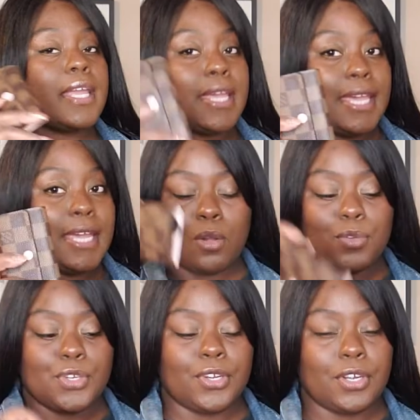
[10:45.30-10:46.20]
Key
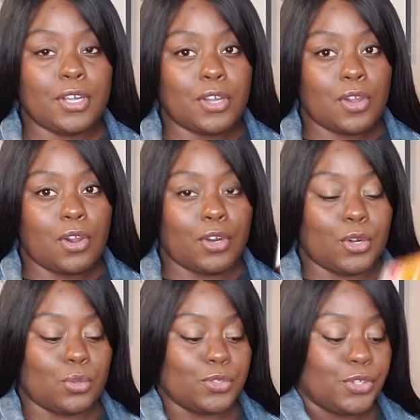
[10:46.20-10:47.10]
holder, card
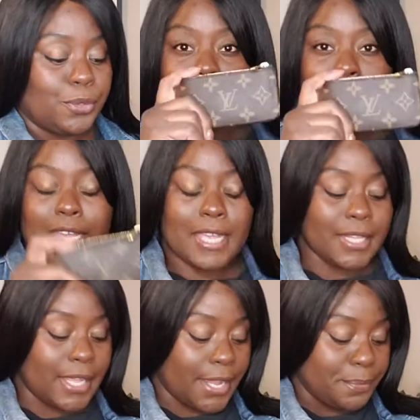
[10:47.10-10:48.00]
holder, key
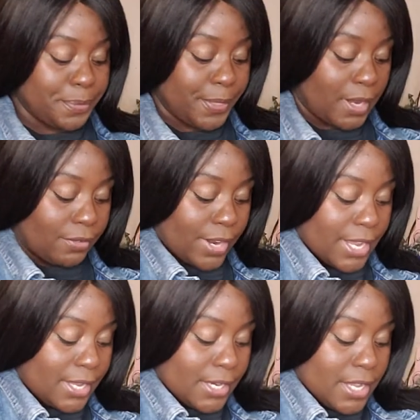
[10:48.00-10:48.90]
clay. All
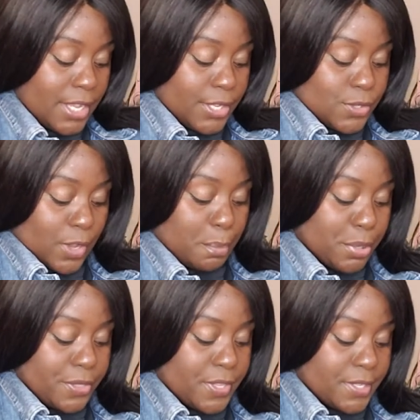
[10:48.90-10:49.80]
right. So I
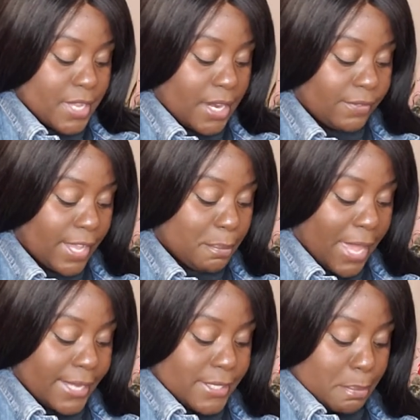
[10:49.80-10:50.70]
put these kind of like
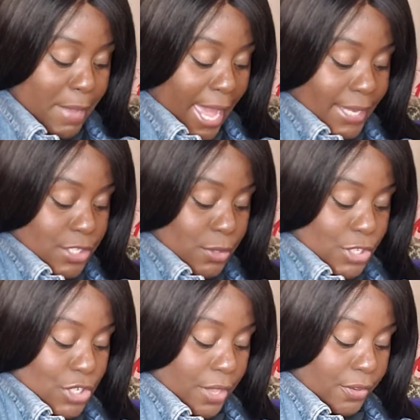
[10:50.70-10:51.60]
back to back to
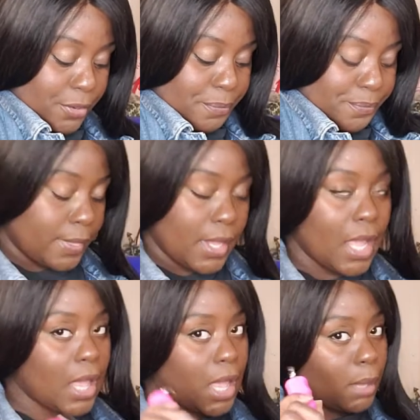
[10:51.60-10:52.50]
each other.
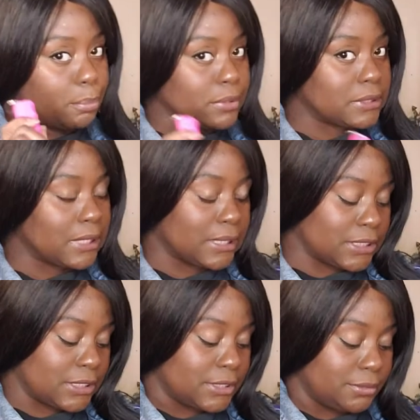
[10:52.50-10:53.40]

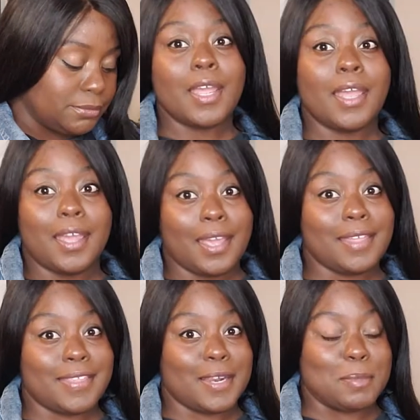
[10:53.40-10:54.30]
Protection.
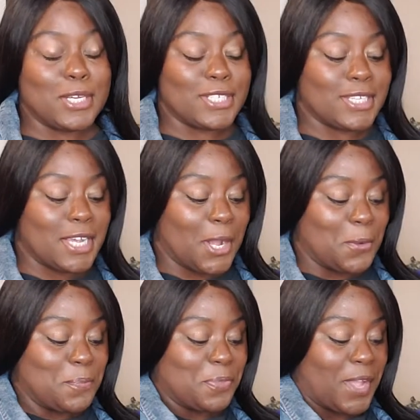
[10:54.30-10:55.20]
And then I'm good to
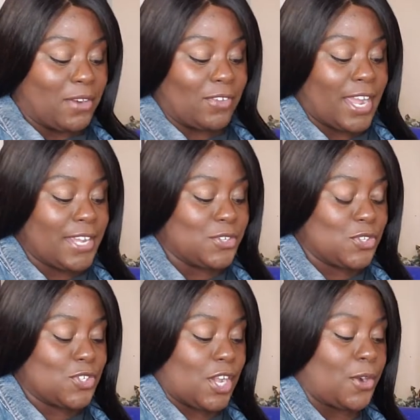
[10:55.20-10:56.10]
go. All right.
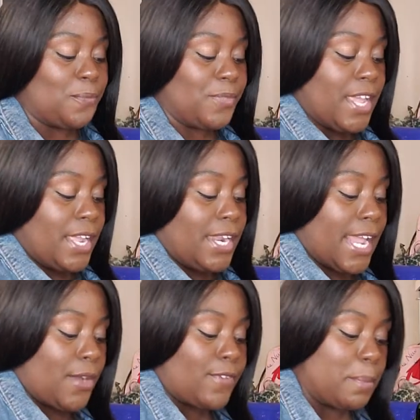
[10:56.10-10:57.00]
So
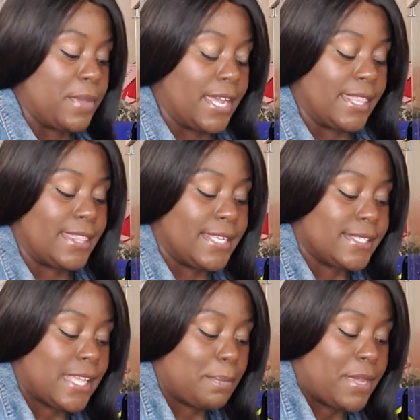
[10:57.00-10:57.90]
now if I pick
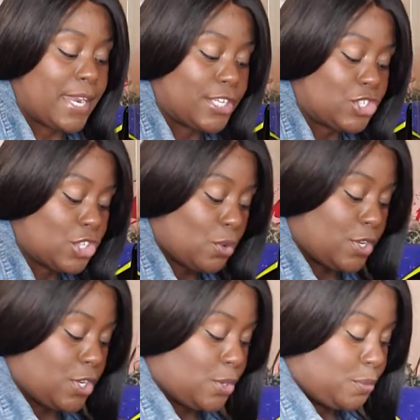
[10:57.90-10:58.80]
this up and I show
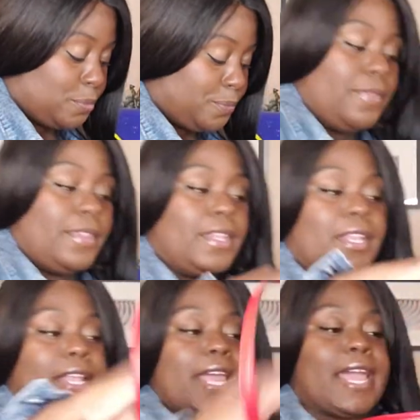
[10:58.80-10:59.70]
you
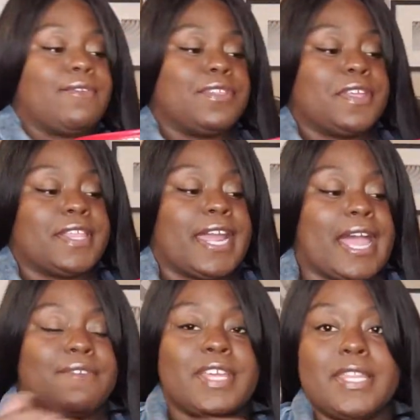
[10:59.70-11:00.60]
everything that I
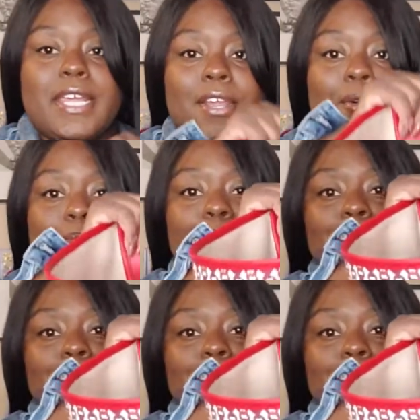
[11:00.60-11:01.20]
have in there,